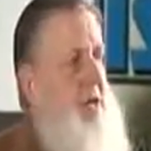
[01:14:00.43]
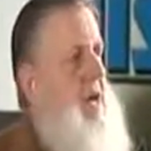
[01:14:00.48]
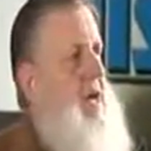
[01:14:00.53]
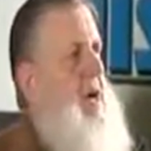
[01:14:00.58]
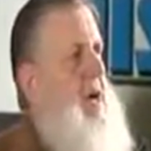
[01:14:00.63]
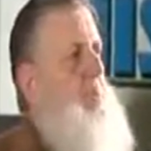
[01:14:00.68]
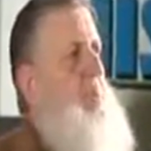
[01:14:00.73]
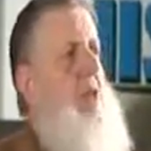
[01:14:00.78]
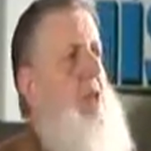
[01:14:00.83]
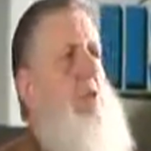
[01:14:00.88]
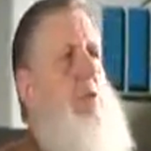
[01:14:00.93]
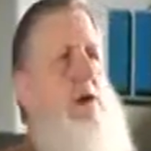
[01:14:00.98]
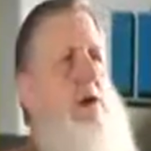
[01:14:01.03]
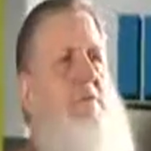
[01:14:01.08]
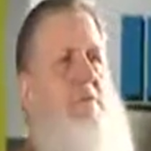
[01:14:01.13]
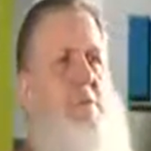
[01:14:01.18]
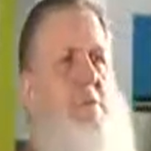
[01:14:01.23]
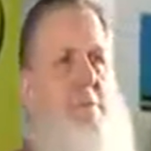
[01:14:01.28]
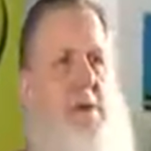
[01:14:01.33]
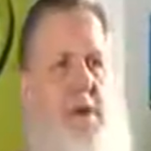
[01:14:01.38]
And by the way, for
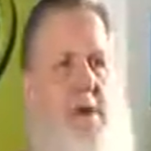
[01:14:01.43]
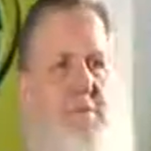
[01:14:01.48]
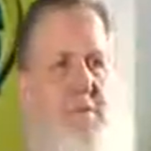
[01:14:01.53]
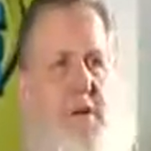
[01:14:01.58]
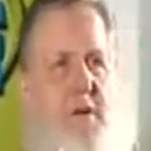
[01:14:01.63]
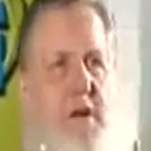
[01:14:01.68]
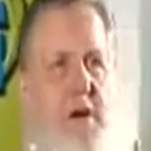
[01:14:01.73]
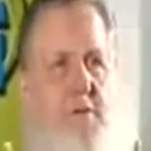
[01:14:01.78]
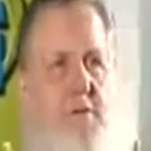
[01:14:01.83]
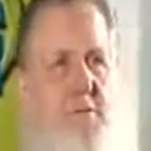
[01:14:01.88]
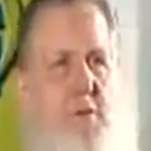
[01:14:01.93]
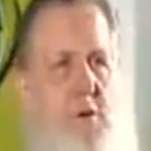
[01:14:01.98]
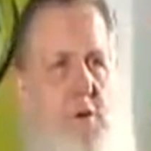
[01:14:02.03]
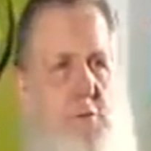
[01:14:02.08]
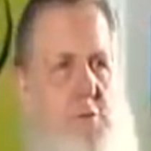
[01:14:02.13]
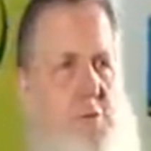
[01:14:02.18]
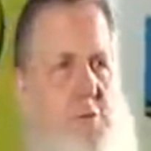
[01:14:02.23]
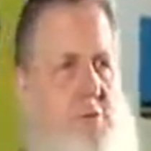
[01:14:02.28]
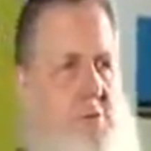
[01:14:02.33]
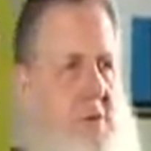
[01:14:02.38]
the benefit of
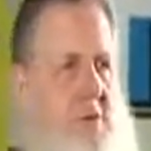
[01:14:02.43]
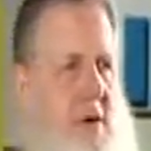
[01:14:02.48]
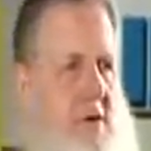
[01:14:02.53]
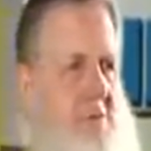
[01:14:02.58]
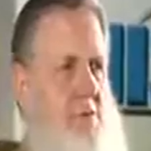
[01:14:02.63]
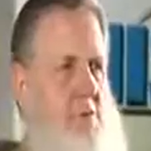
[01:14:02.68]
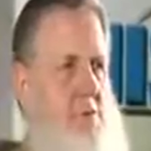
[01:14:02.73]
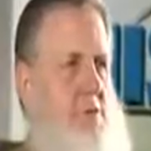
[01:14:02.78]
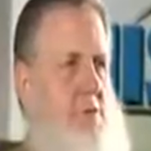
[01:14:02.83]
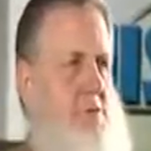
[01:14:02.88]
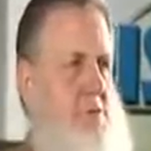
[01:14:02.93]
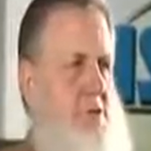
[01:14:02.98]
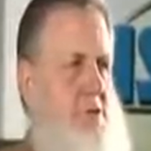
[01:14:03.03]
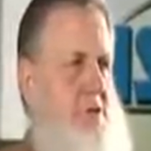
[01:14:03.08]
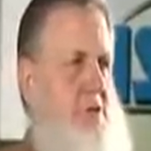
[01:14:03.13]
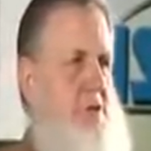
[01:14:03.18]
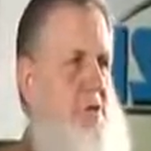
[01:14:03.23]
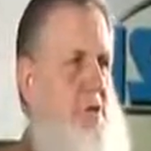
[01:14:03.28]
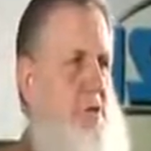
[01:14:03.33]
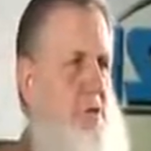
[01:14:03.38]
those of who
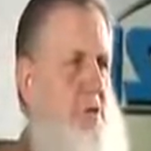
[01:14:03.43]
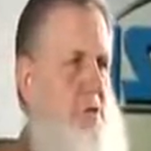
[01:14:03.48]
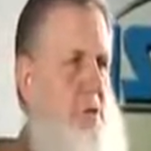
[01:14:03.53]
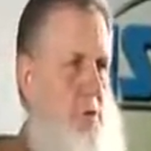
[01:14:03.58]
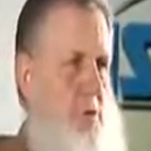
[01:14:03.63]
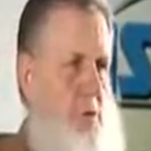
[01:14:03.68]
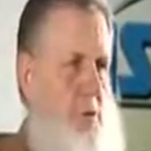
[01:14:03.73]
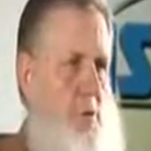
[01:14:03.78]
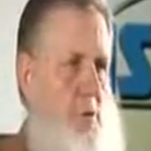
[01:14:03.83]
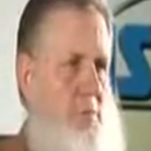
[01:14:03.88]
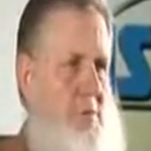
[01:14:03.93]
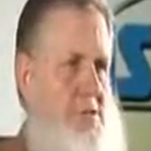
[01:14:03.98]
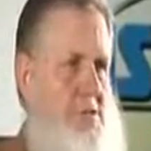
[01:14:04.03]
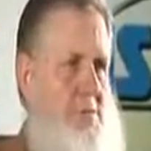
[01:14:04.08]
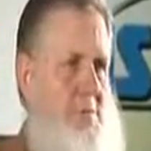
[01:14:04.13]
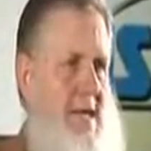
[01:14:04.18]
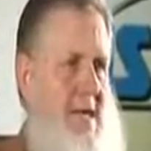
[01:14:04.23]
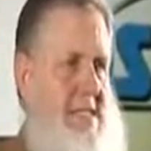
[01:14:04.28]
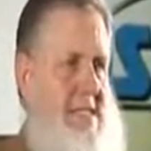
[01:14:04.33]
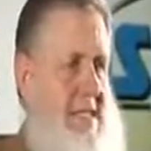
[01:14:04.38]
don't know much
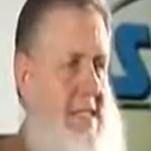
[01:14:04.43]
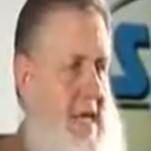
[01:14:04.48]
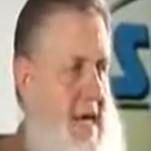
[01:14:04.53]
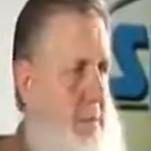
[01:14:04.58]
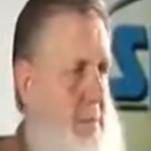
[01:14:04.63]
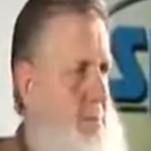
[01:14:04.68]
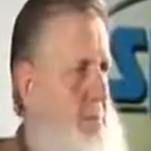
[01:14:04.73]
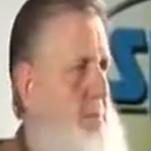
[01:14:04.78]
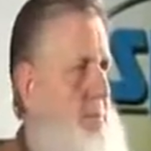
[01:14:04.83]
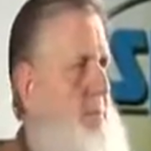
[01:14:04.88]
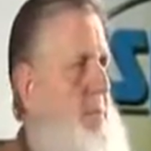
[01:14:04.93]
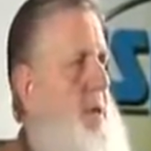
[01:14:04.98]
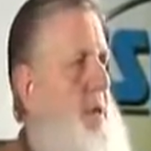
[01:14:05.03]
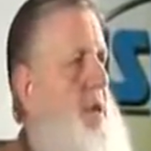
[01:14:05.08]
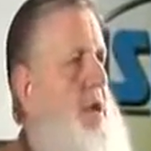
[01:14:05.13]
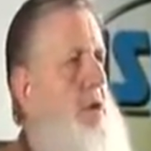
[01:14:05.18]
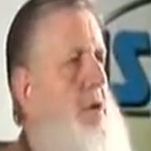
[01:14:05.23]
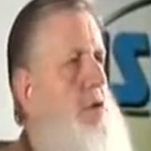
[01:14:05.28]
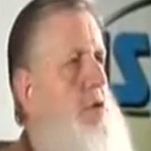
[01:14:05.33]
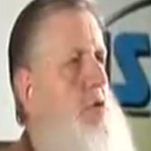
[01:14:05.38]
about Islam,
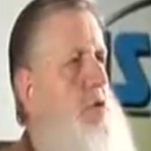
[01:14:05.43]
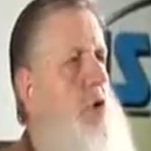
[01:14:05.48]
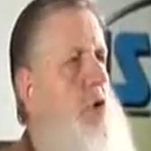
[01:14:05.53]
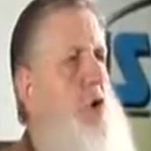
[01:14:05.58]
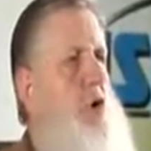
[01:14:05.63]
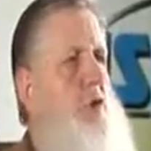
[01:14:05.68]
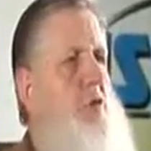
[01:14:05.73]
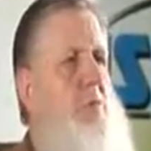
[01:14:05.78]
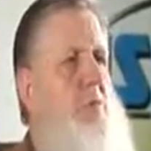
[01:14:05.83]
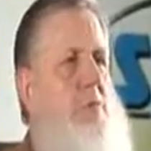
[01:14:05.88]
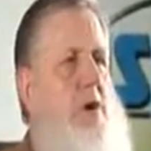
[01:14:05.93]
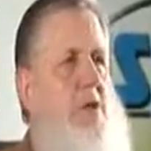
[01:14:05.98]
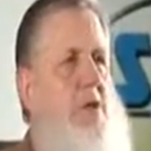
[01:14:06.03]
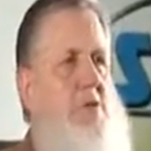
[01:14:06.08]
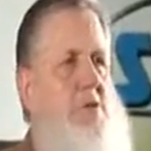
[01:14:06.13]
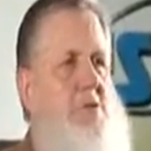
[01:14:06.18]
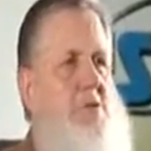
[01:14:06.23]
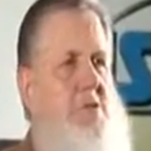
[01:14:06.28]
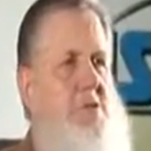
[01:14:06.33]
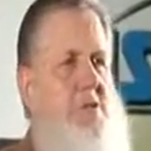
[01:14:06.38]
you heard the
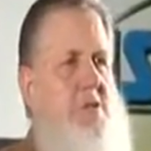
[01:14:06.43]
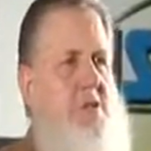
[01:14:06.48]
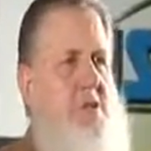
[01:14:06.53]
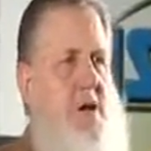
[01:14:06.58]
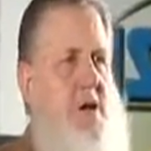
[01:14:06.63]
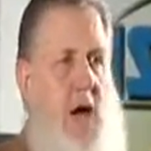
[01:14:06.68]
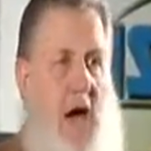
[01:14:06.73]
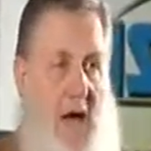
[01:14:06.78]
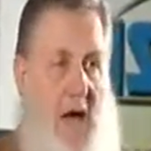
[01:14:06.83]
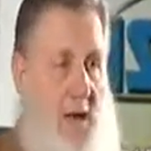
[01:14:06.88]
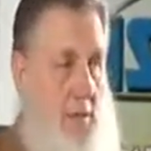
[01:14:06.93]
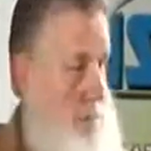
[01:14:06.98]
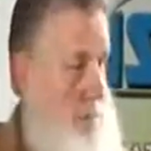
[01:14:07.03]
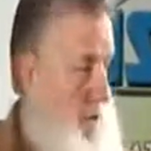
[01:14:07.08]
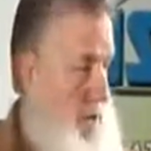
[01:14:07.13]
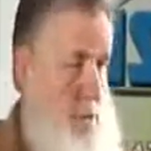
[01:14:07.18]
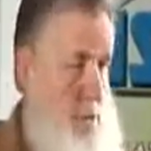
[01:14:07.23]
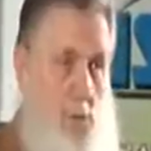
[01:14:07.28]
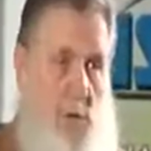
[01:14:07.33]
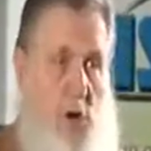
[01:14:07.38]
brothers, we
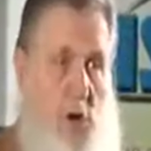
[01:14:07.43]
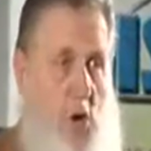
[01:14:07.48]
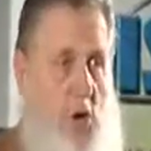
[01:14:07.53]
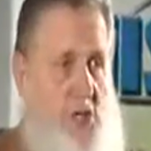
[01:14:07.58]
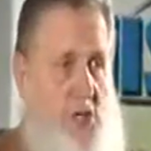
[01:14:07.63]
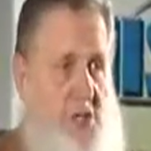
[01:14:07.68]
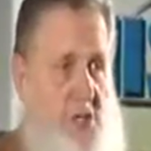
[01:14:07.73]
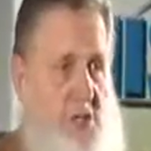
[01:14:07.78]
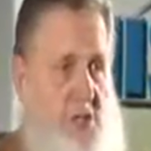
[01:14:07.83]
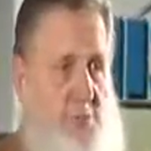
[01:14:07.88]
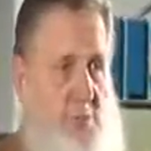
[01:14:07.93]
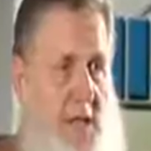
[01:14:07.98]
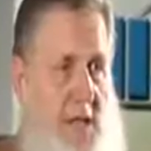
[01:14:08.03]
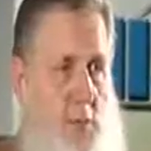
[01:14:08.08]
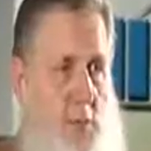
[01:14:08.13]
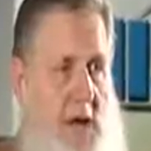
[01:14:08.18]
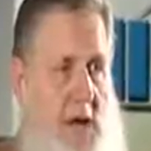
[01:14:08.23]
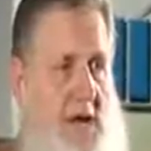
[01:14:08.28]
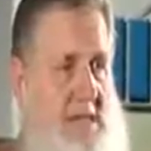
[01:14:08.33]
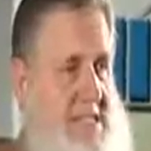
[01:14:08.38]
didn't rehearse this, by the
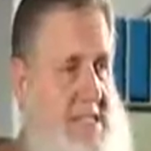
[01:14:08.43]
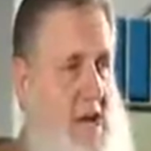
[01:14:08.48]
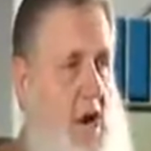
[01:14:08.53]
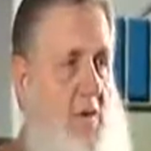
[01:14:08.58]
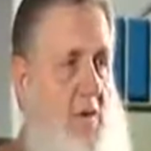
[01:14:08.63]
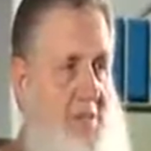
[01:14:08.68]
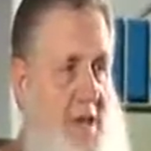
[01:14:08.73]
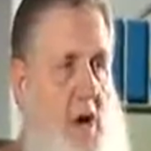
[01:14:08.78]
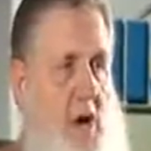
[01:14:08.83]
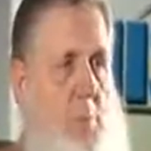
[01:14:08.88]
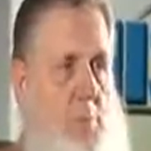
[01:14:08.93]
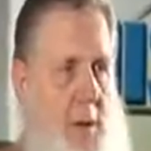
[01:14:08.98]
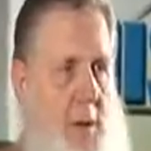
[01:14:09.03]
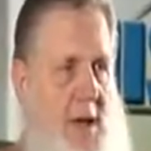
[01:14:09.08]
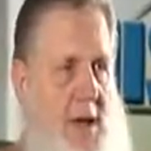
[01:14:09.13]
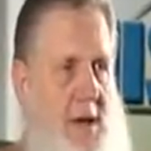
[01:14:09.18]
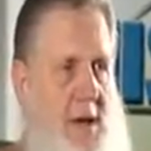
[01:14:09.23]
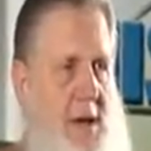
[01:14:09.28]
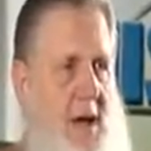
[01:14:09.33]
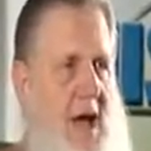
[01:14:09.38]
way, I just got off the
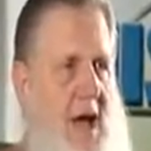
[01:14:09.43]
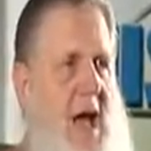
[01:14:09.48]
airplane.